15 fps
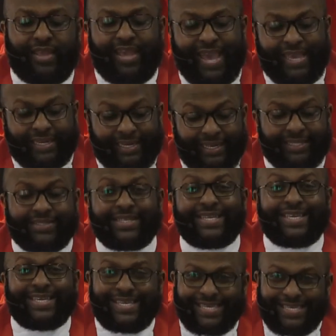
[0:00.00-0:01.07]
and let the
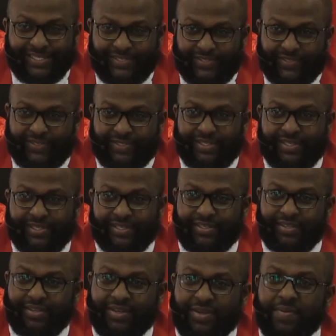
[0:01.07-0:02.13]
yeast
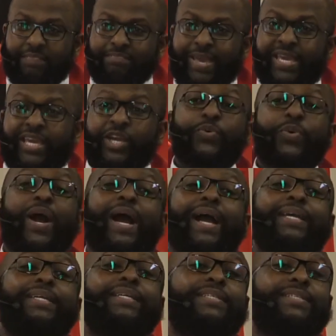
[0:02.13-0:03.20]
make it
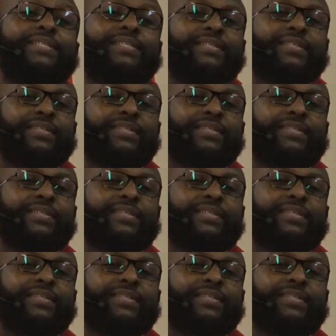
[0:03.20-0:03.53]
rise.